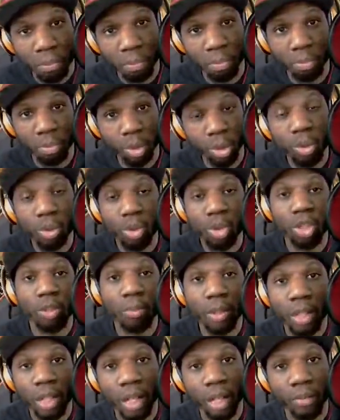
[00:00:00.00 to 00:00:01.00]

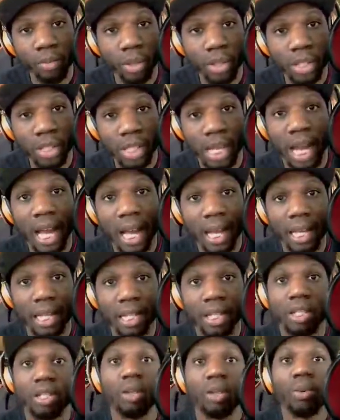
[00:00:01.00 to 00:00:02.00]
YouTuber of your
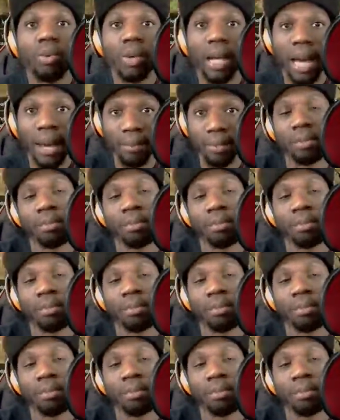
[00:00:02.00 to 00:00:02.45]
size who would have